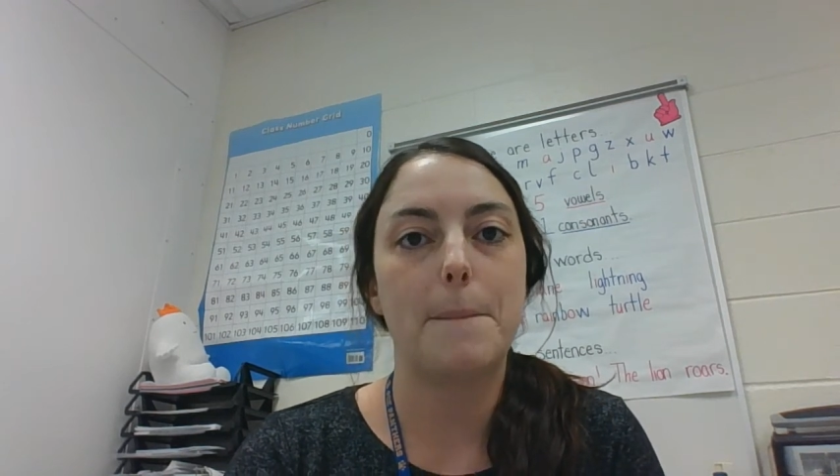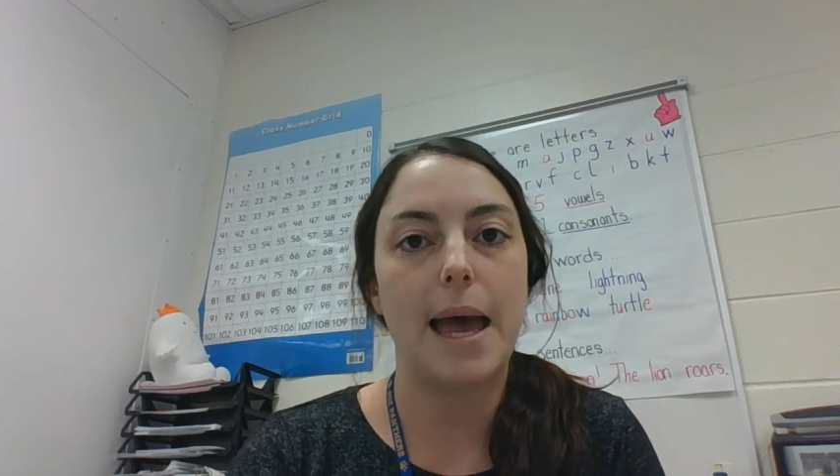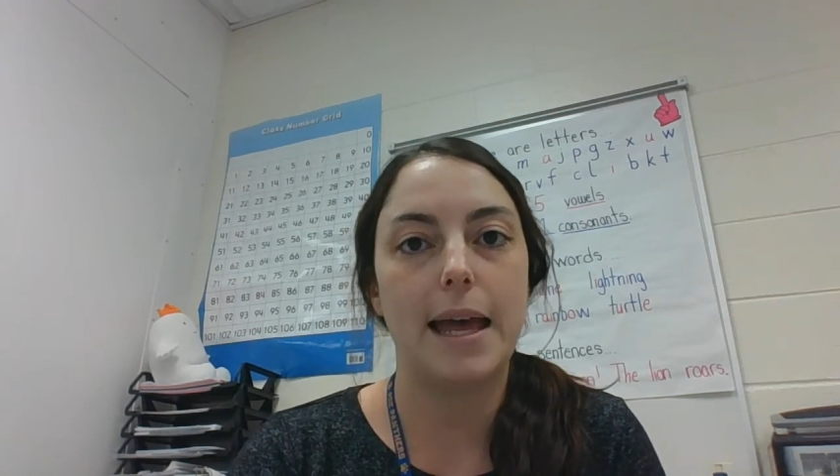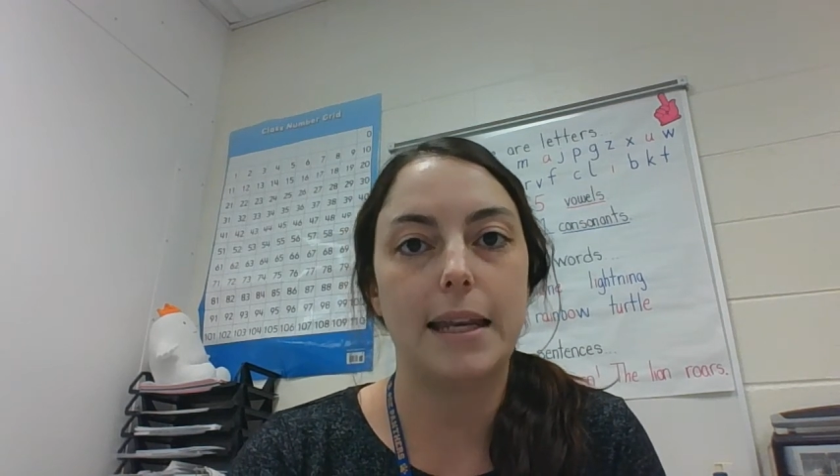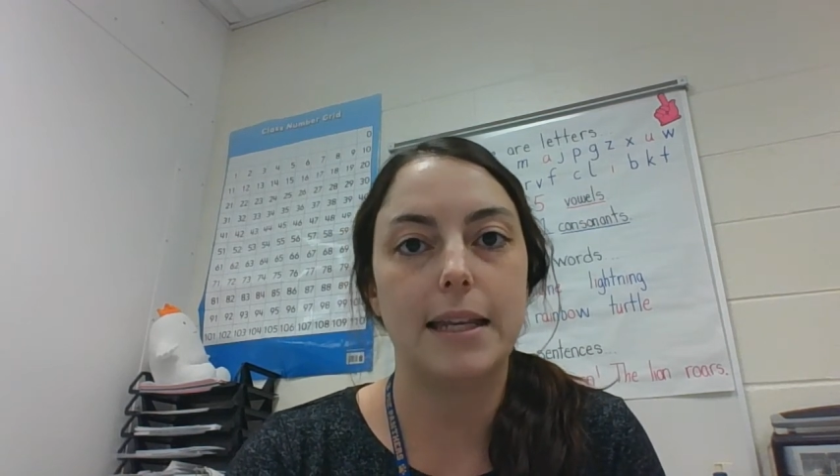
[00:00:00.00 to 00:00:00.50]

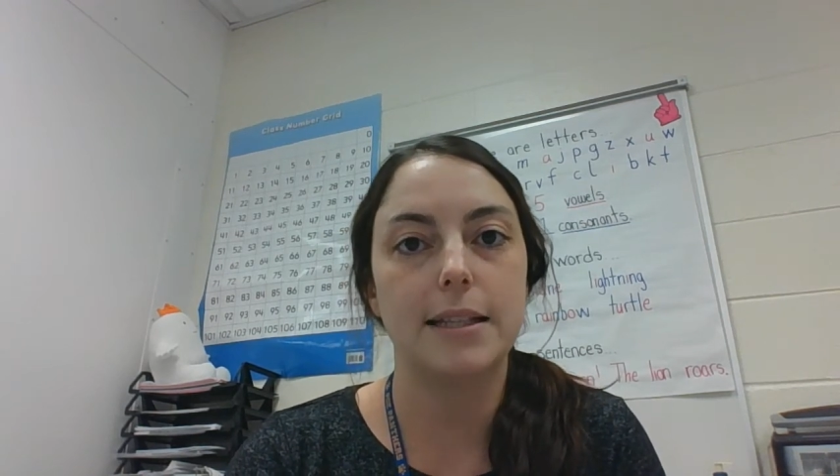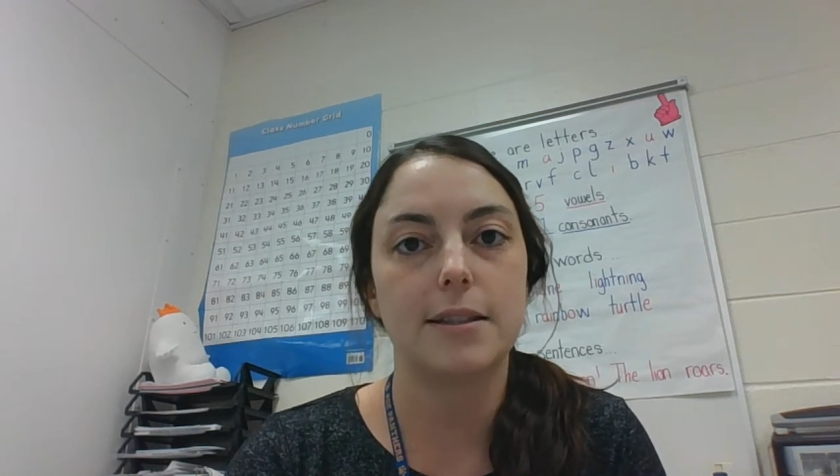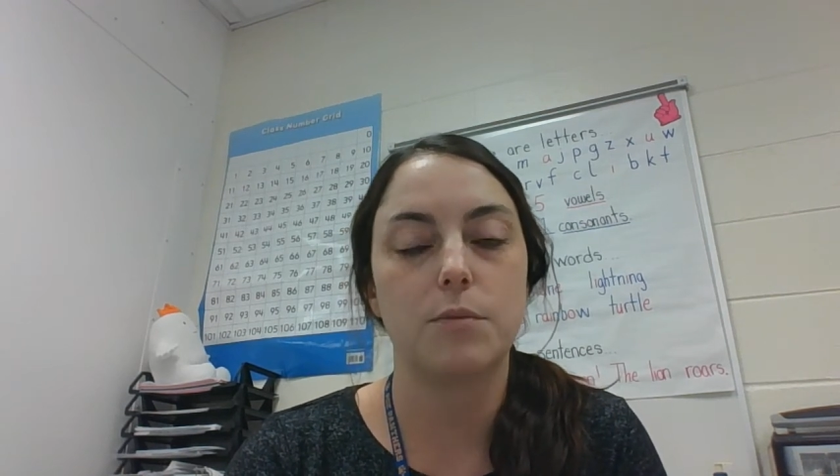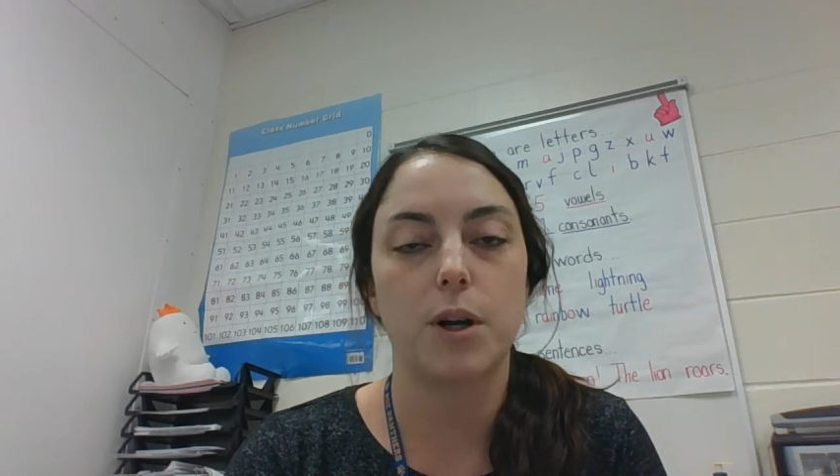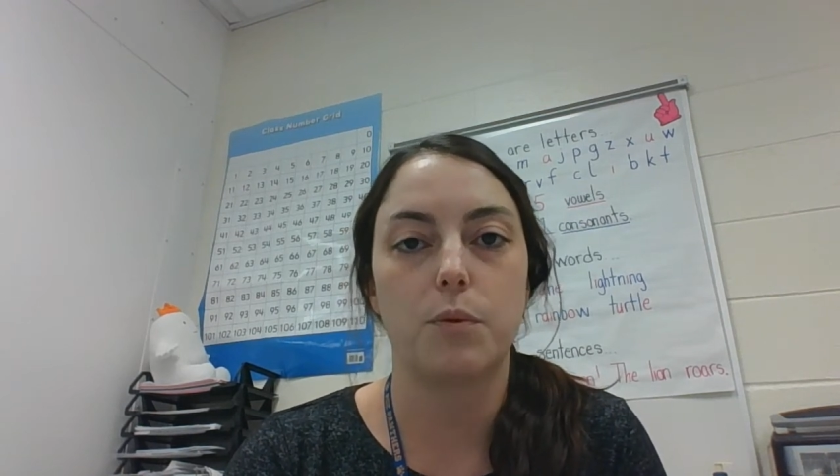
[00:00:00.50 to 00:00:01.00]

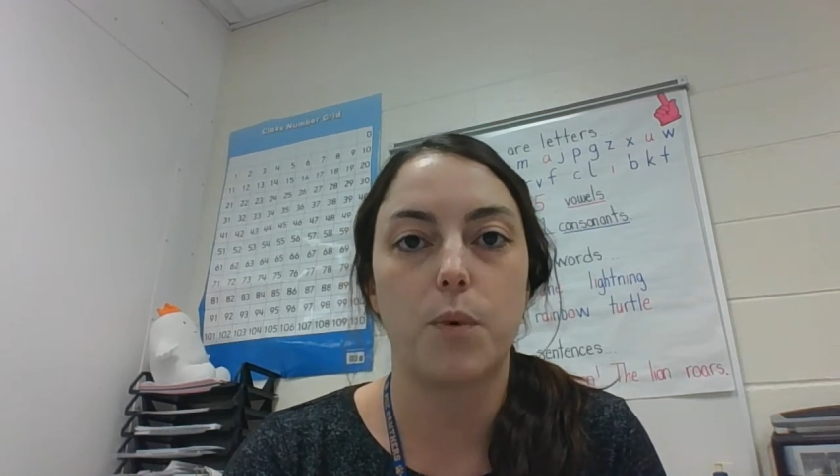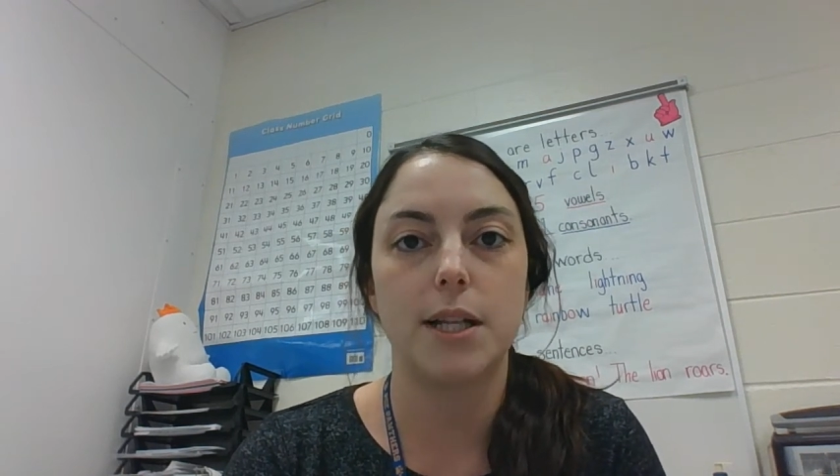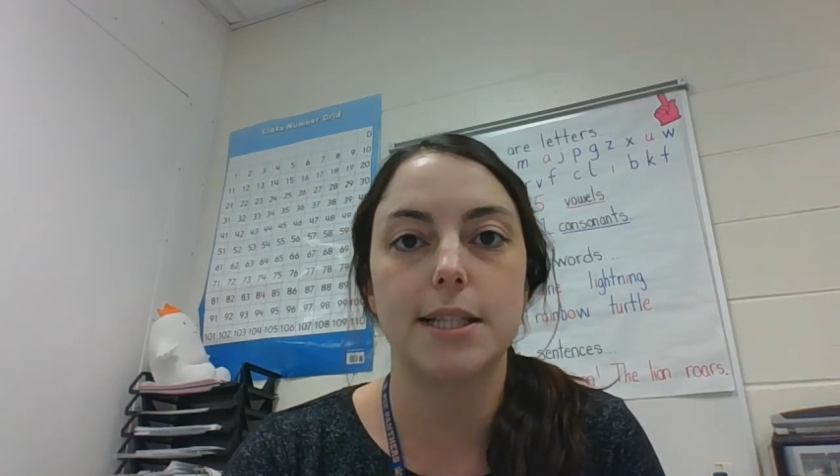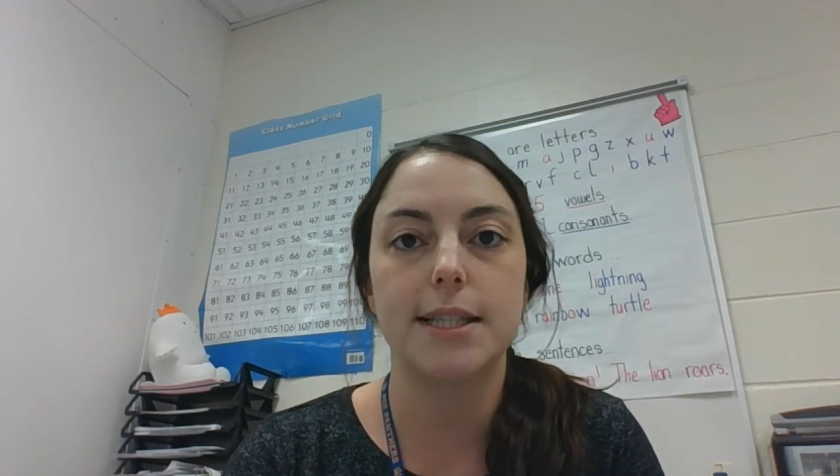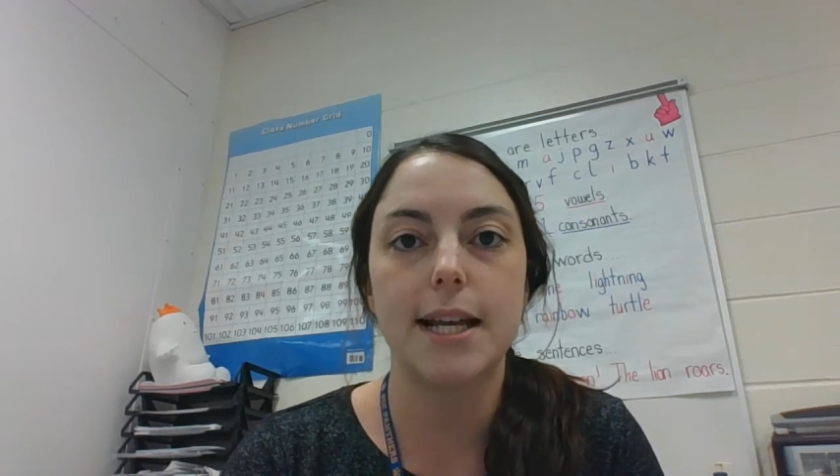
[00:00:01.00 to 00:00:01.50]
pennies worth
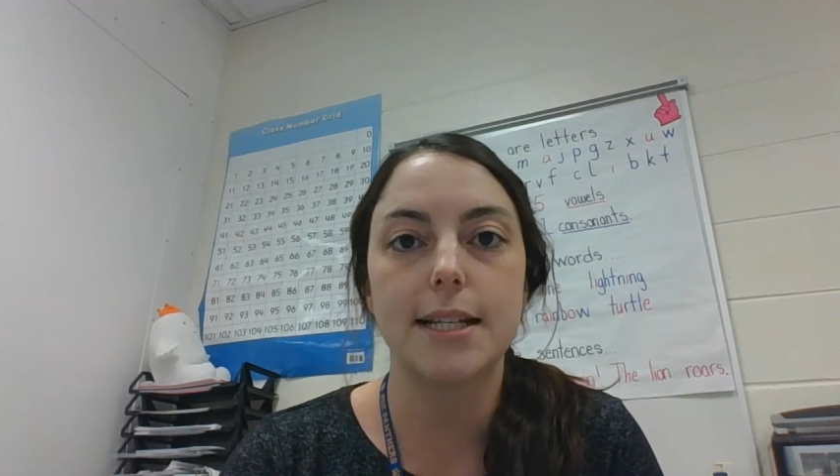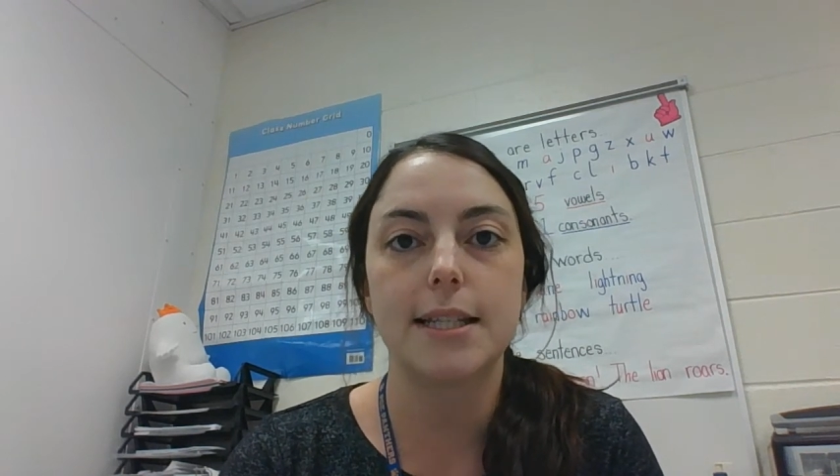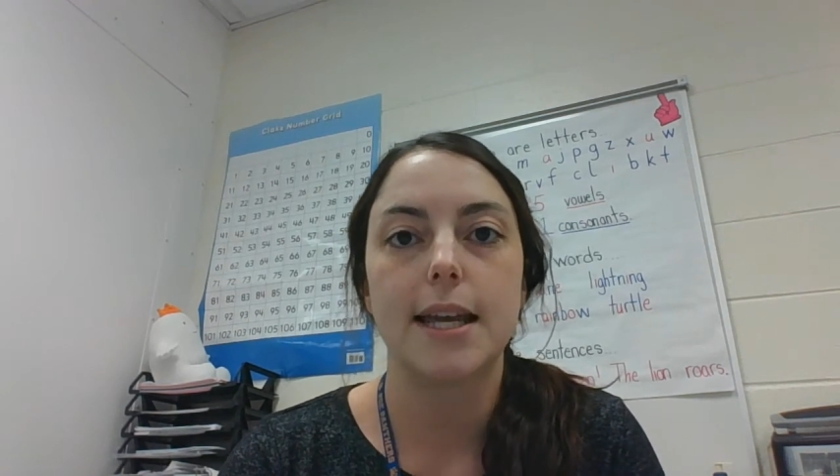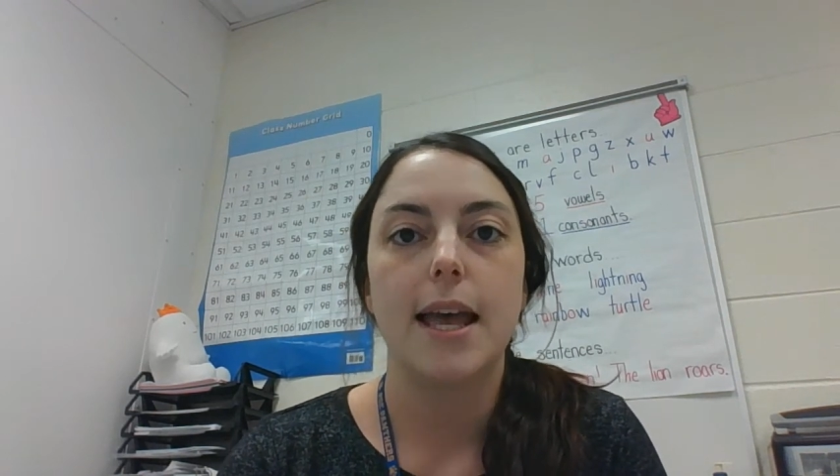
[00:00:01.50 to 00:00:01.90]
1 cent